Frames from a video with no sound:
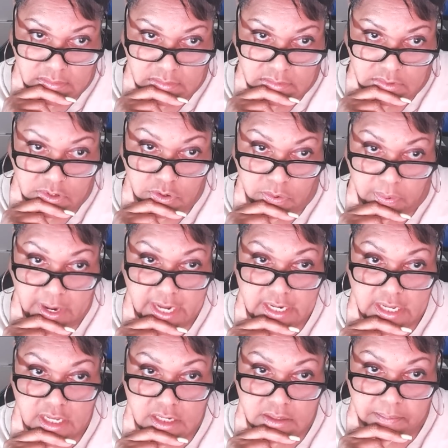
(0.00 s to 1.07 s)

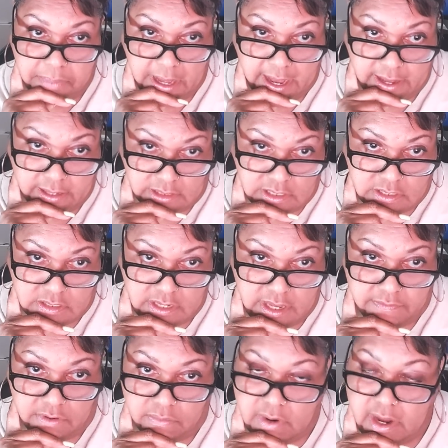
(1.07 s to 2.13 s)
Ukrainian pilots
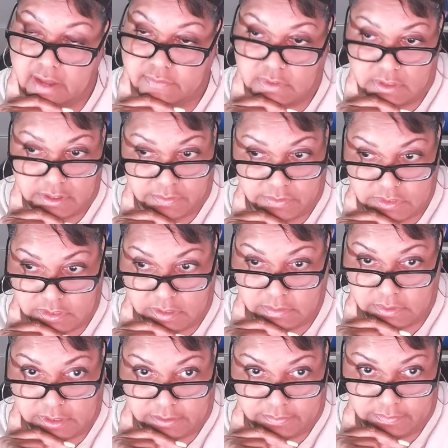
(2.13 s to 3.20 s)
have arrived in
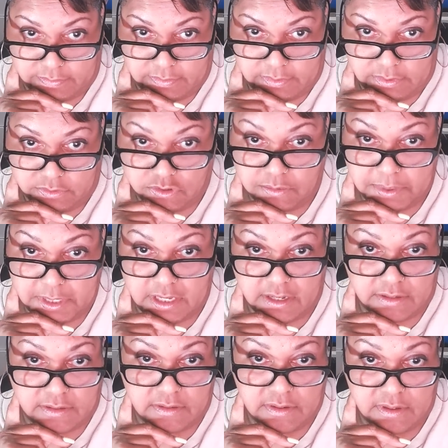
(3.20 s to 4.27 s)
Arizona to
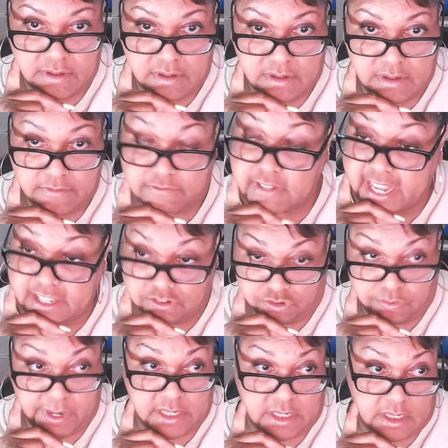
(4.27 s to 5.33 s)
begin flight
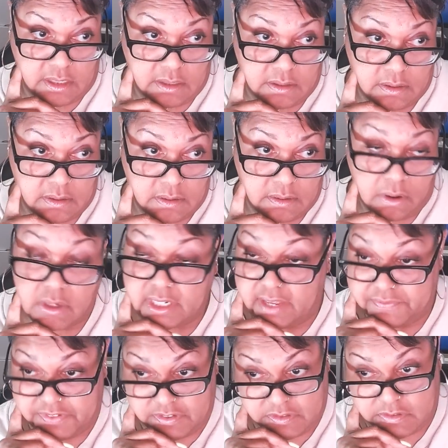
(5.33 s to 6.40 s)
training on
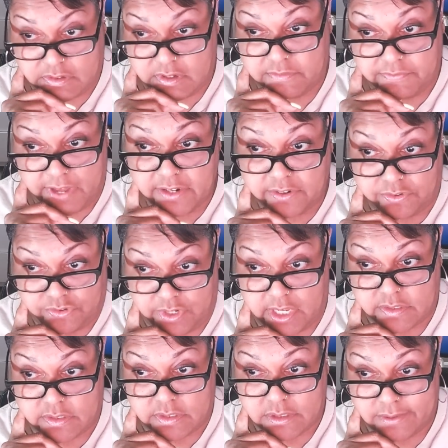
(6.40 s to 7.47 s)
F 16 fighter
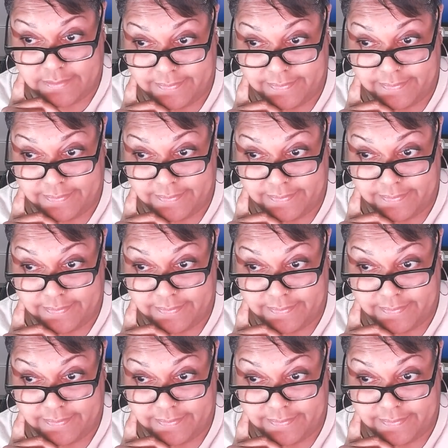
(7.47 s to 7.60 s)
jets.